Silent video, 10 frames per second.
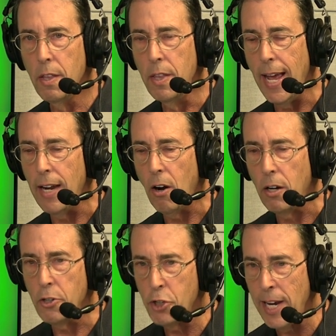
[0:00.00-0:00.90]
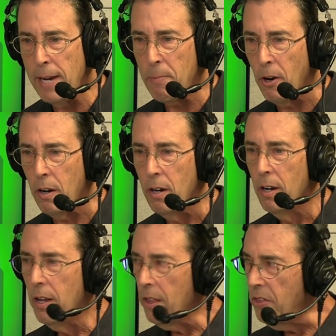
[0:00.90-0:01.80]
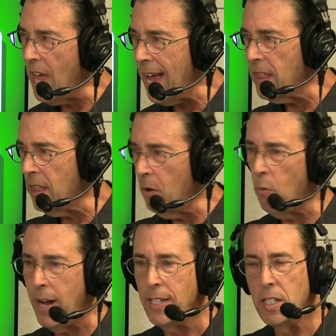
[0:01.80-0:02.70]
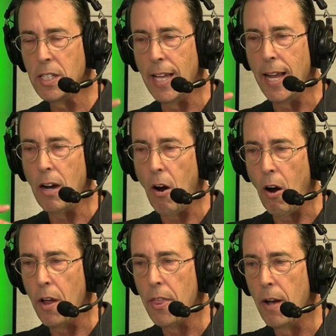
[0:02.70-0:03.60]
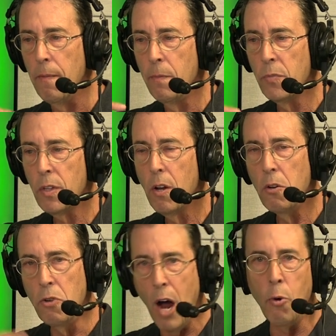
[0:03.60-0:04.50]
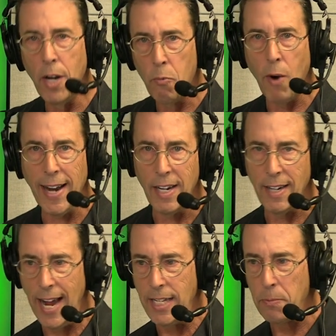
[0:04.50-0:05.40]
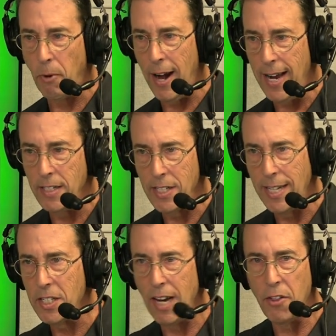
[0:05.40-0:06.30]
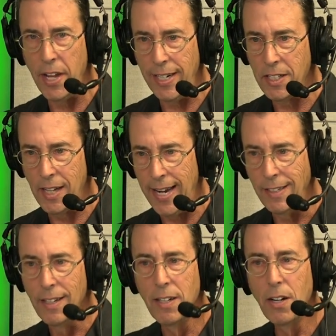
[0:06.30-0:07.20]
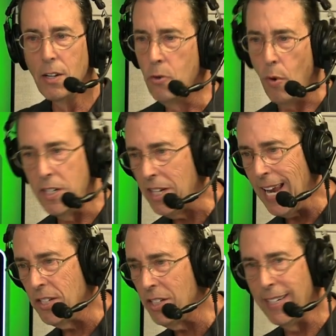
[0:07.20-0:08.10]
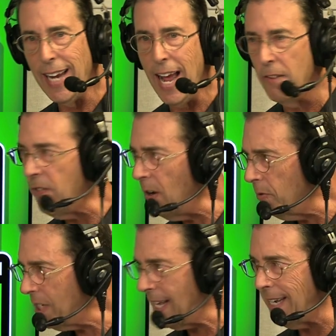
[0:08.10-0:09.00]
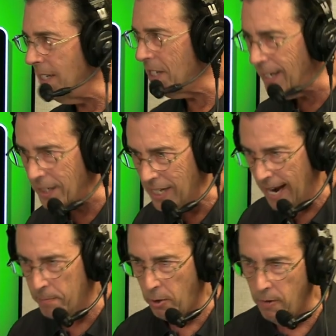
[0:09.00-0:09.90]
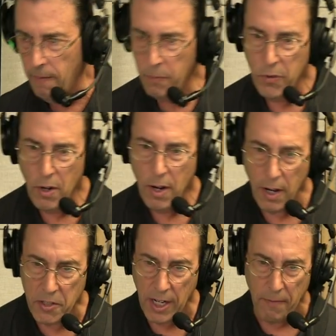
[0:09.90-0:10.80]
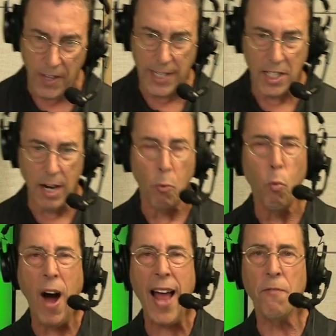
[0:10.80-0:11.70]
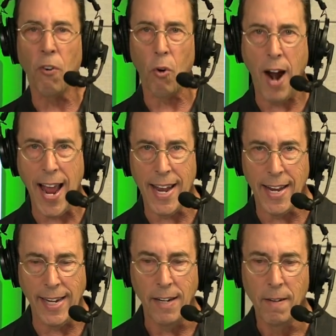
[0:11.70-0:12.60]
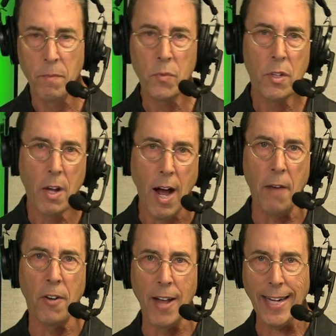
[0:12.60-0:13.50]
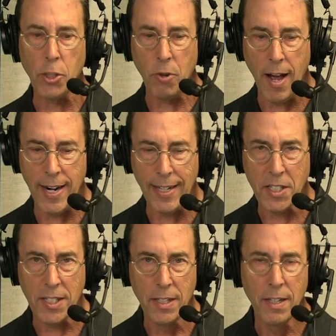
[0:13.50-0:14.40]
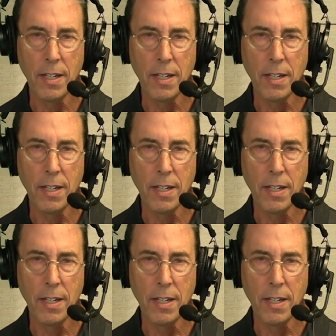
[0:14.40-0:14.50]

that are cheaper than the ones that are the known and recognized brands. They sell things like noise canceling headphones, I think is an example of stuff they sell. Wide variety of electronics.